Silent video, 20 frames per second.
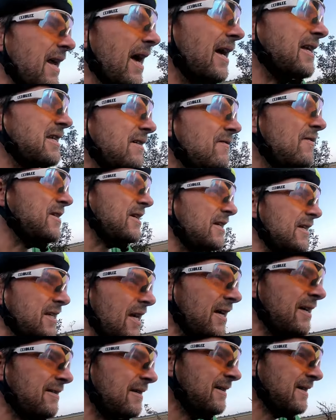activities,
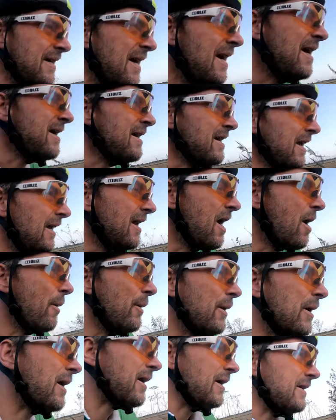you know,
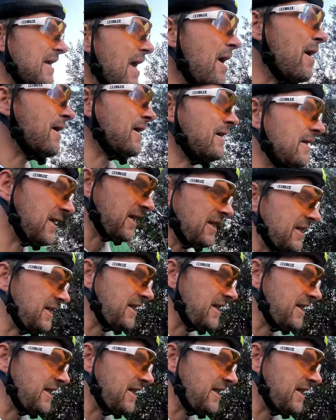it is